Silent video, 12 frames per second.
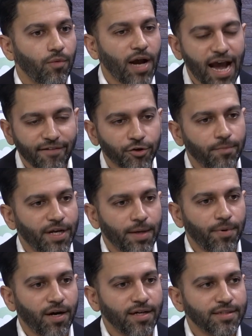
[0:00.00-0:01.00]
After
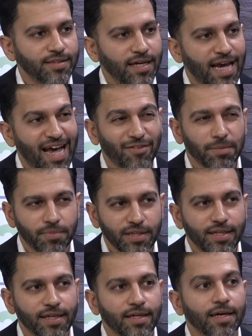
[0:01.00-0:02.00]
menopause, having
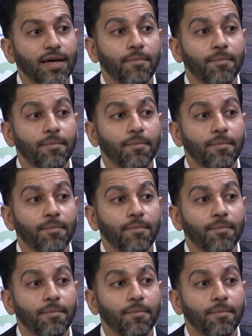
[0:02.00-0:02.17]
bleeding